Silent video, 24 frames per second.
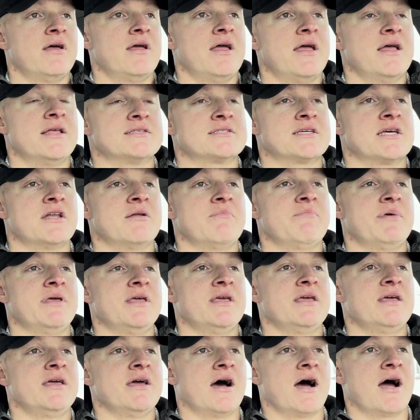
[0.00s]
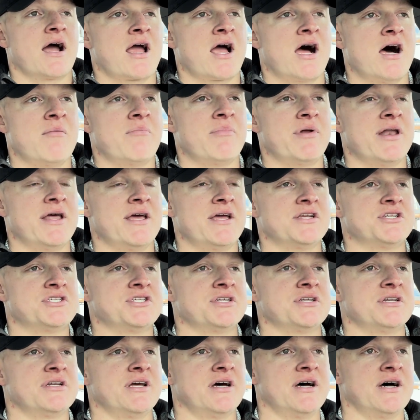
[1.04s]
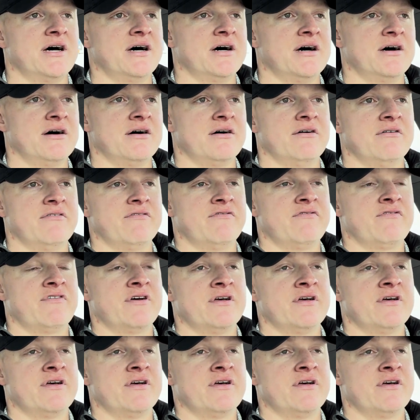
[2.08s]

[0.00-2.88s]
it's going to be a combination of